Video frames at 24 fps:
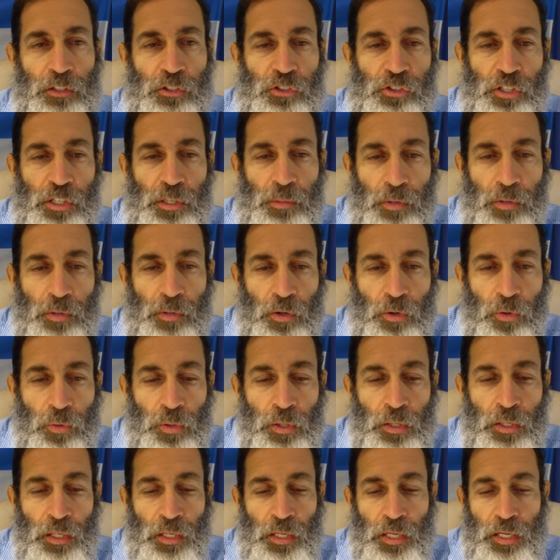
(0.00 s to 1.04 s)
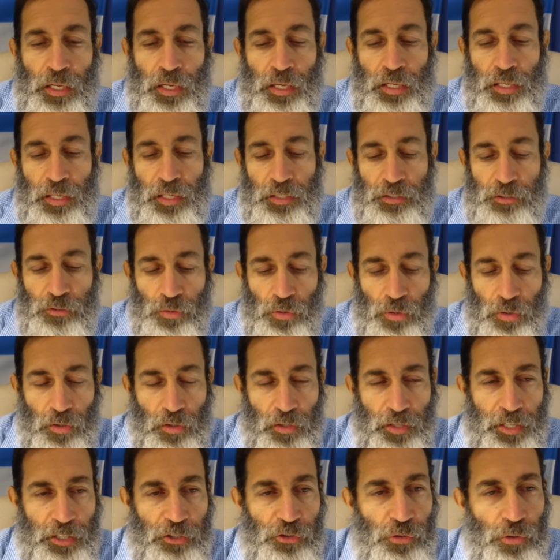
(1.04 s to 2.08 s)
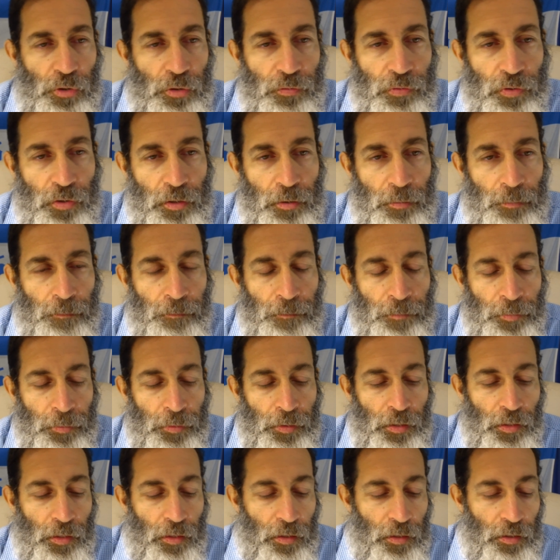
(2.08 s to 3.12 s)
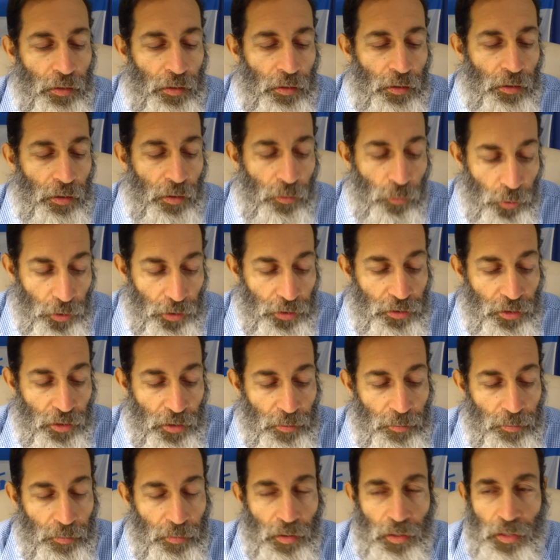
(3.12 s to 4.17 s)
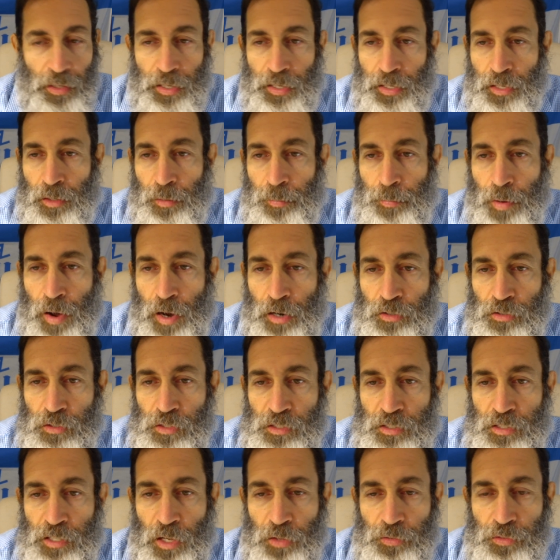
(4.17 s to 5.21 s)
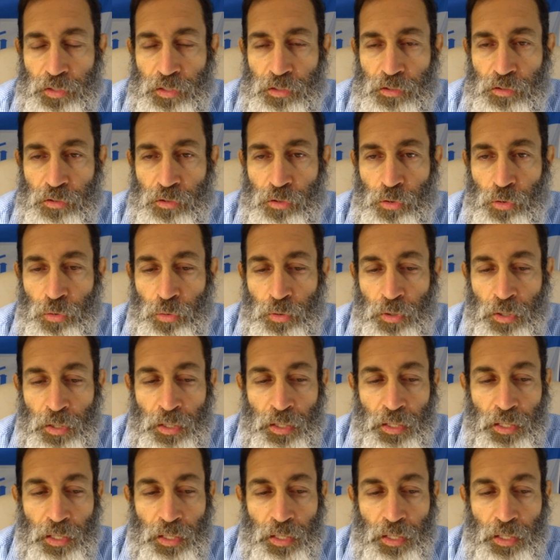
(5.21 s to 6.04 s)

GMO, and I saw a lecture of him uh, with him uh, at Hippocrates Health Institute.